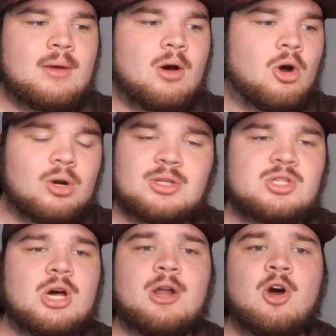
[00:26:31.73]

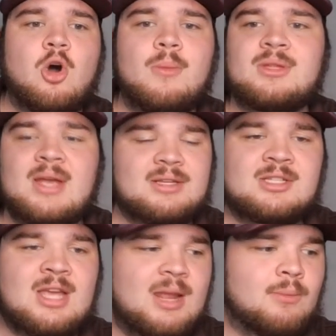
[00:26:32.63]
Arkansas at home, and
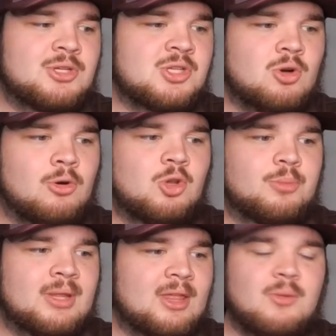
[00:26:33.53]
Texas A&M, which is
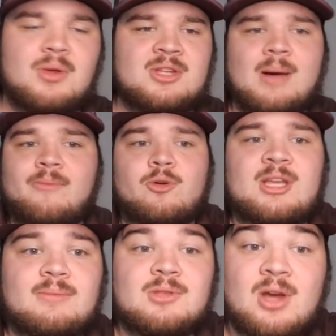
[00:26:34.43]
arguably like three of the top four
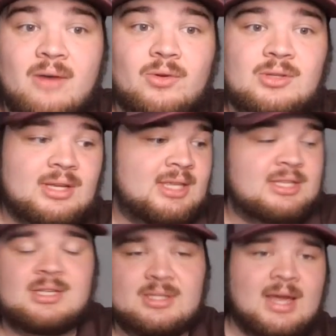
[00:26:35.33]
teams in the conference. Like,
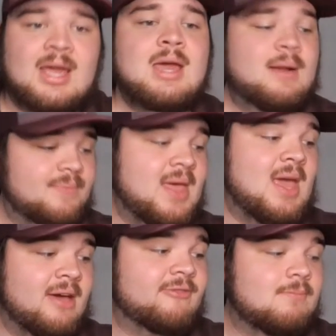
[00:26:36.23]
this is like, they
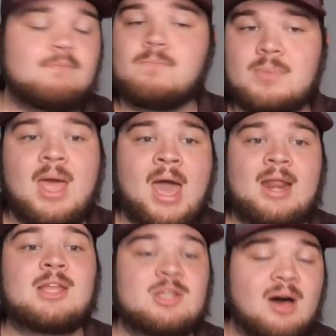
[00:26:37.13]
have had
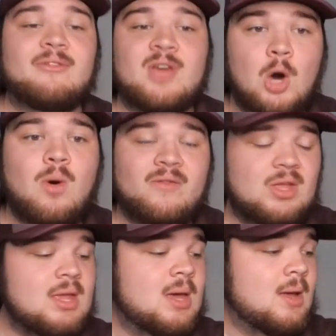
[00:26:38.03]
a tough go of it.